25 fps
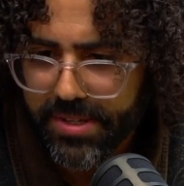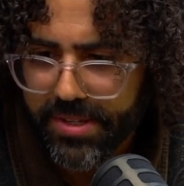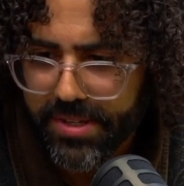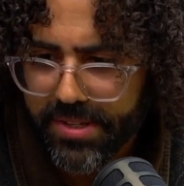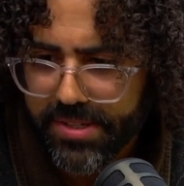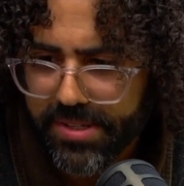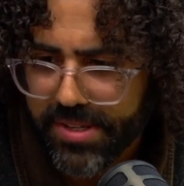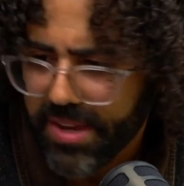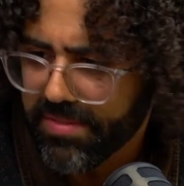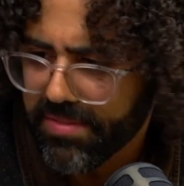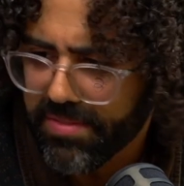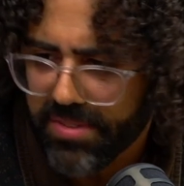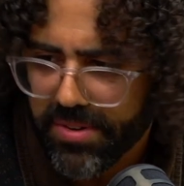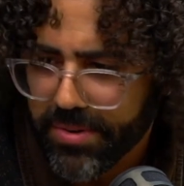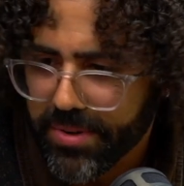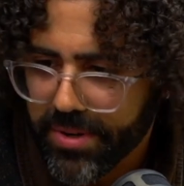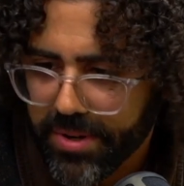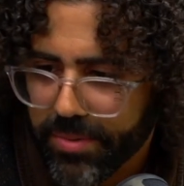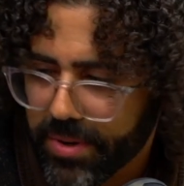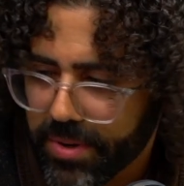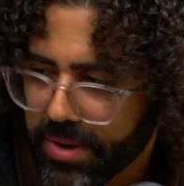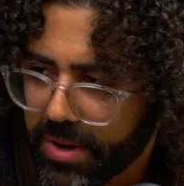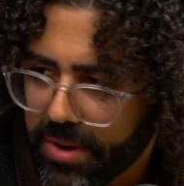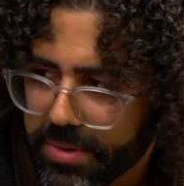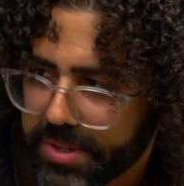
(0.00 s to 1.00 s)
everywhere.
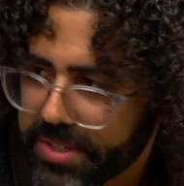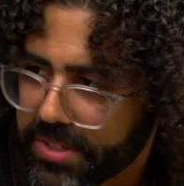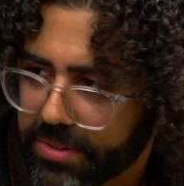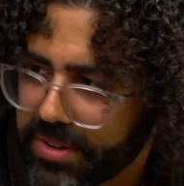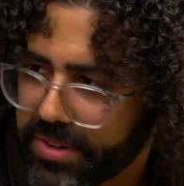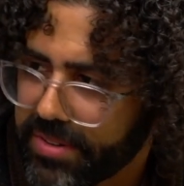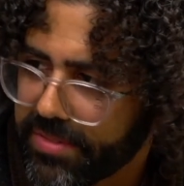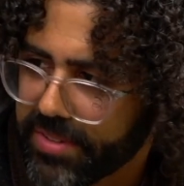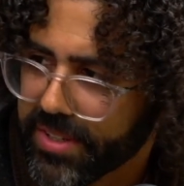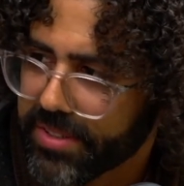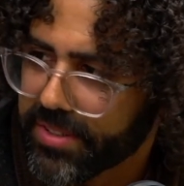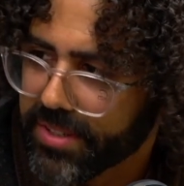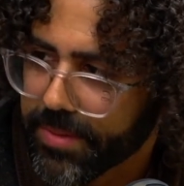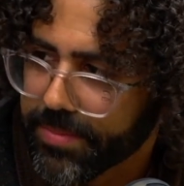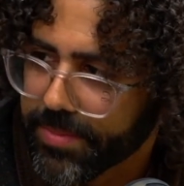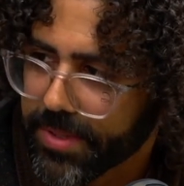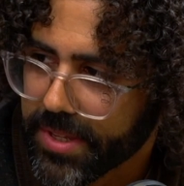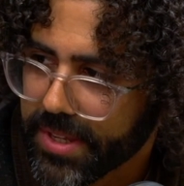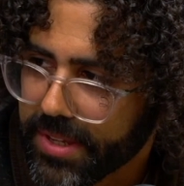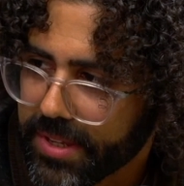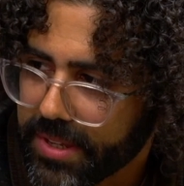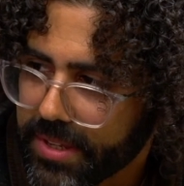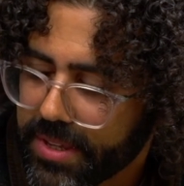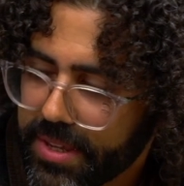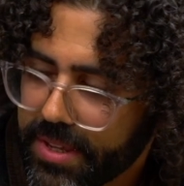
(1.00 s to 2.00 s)
We're always grieving
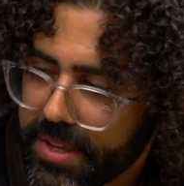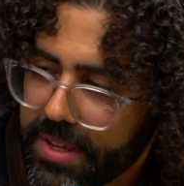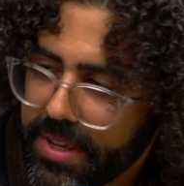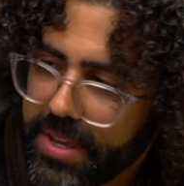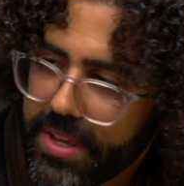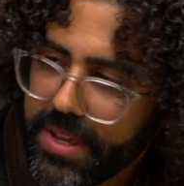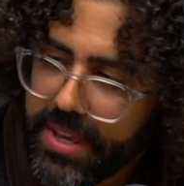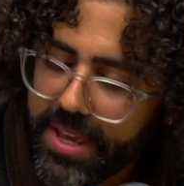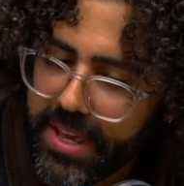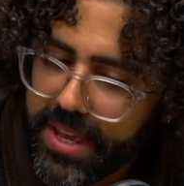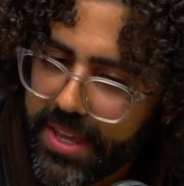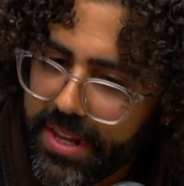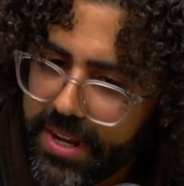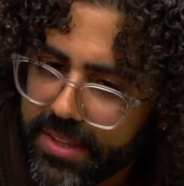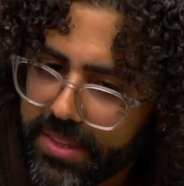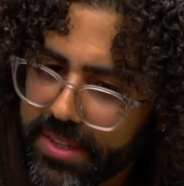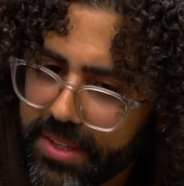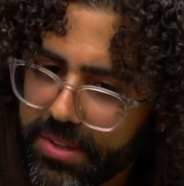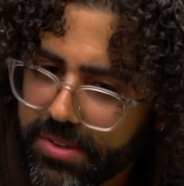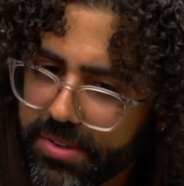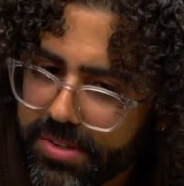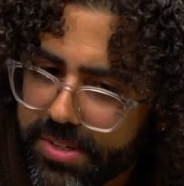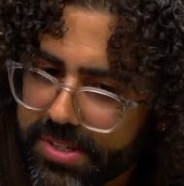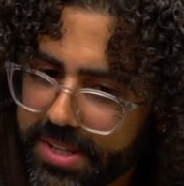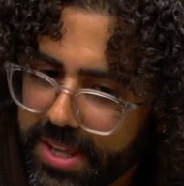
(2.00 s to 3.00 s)
something. And I think
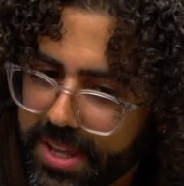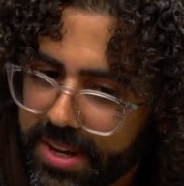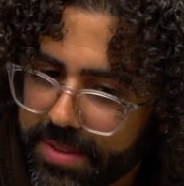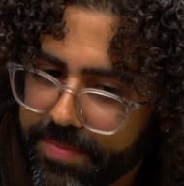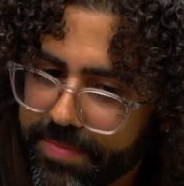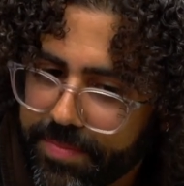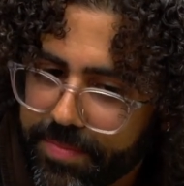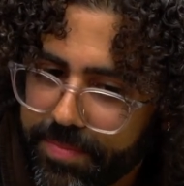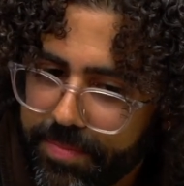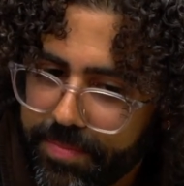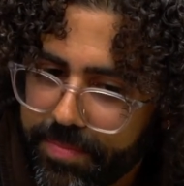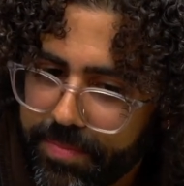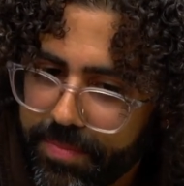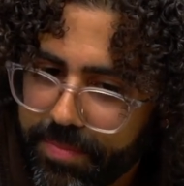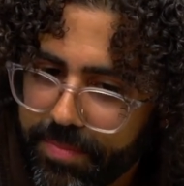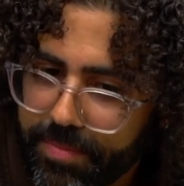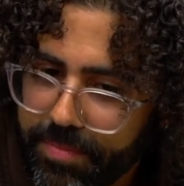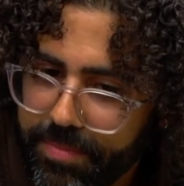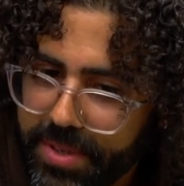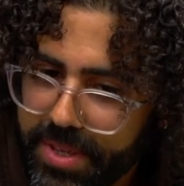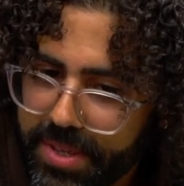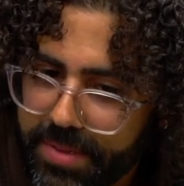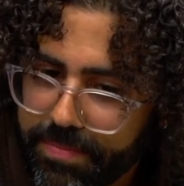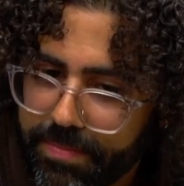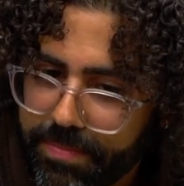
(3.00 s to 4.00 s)
you just got to
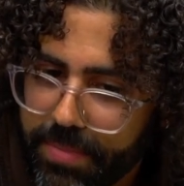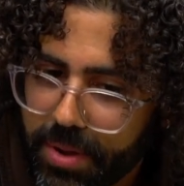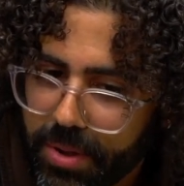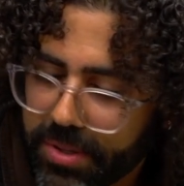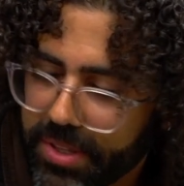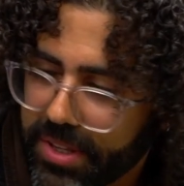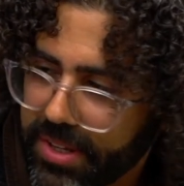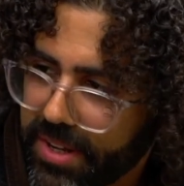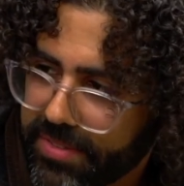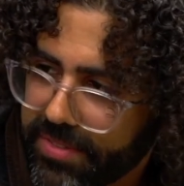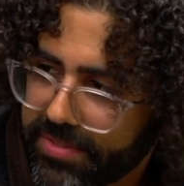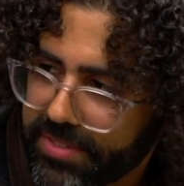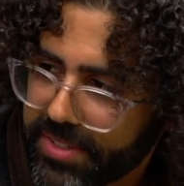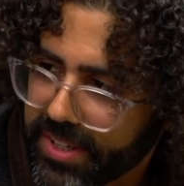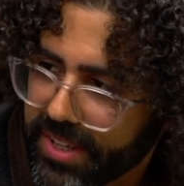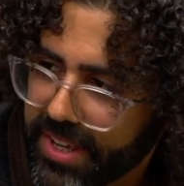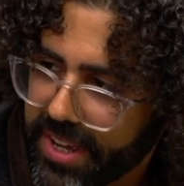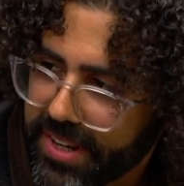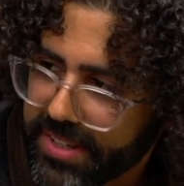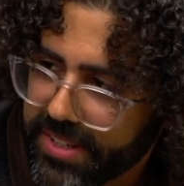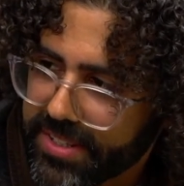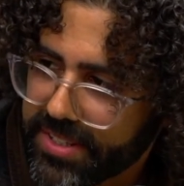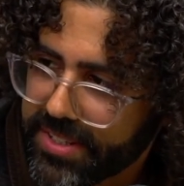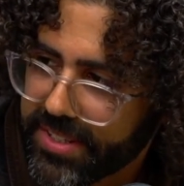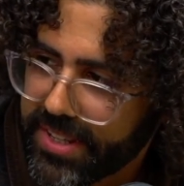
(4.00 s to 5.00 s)
be bold enough to
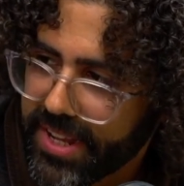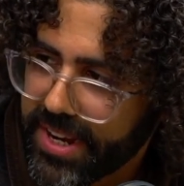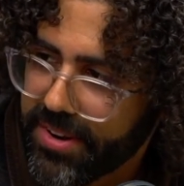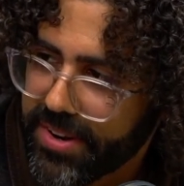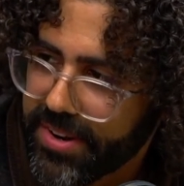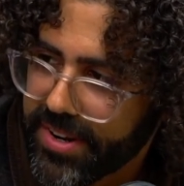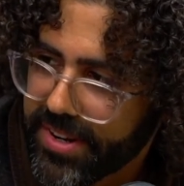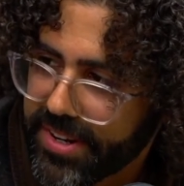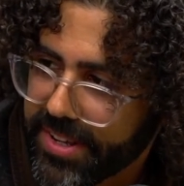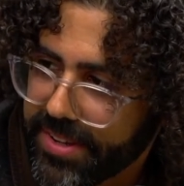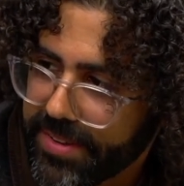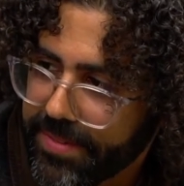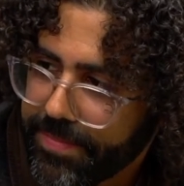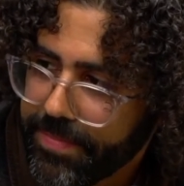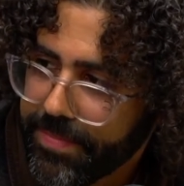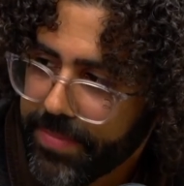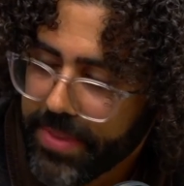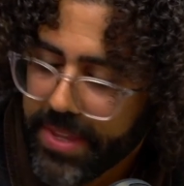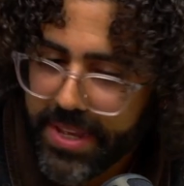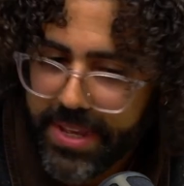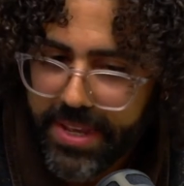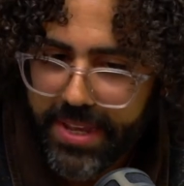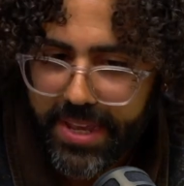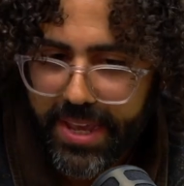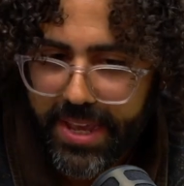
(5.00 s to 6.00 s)
kind of stare at it.
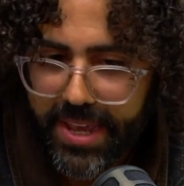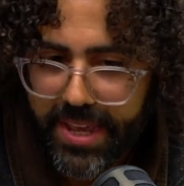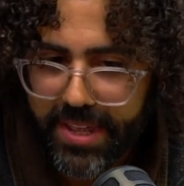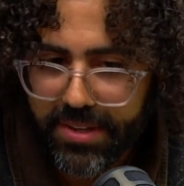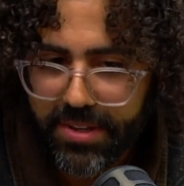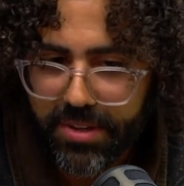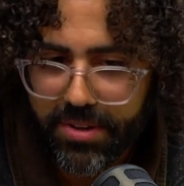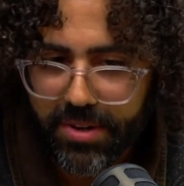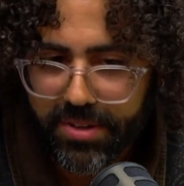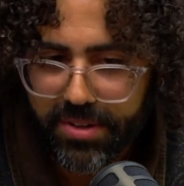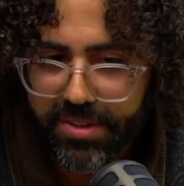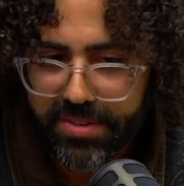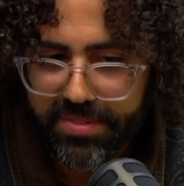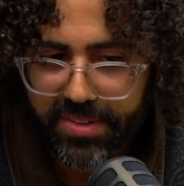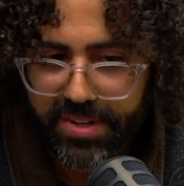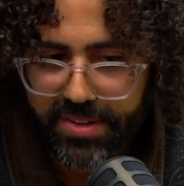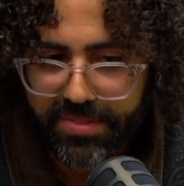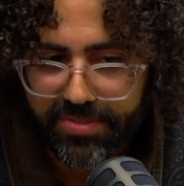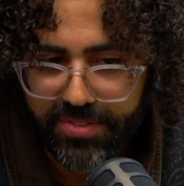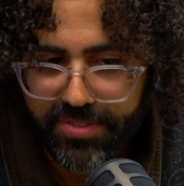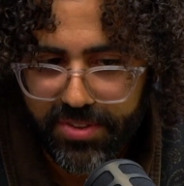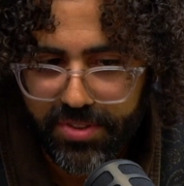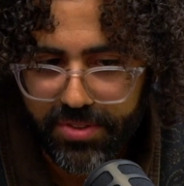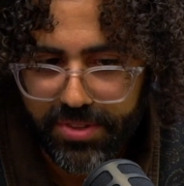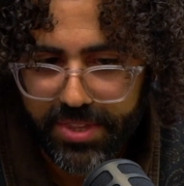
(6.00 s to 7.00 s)
And, you know, even
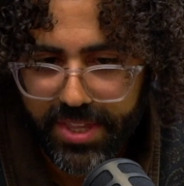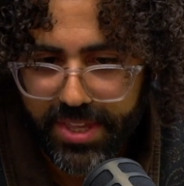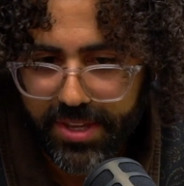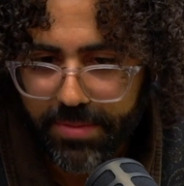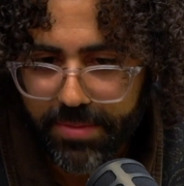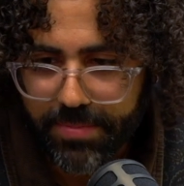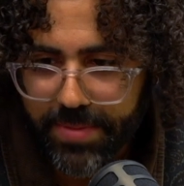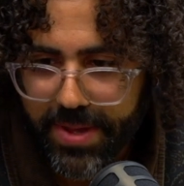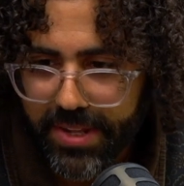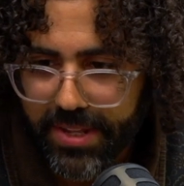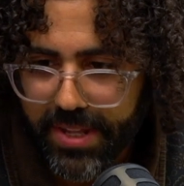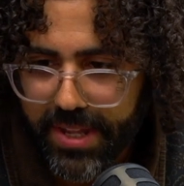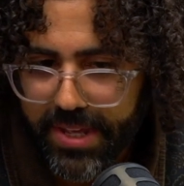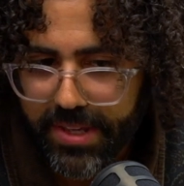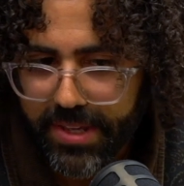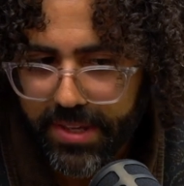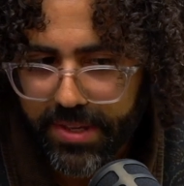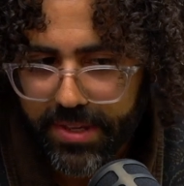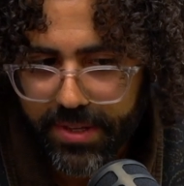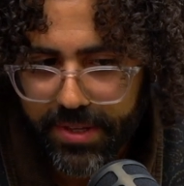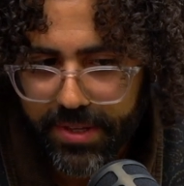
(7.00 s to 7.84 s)
if you think about like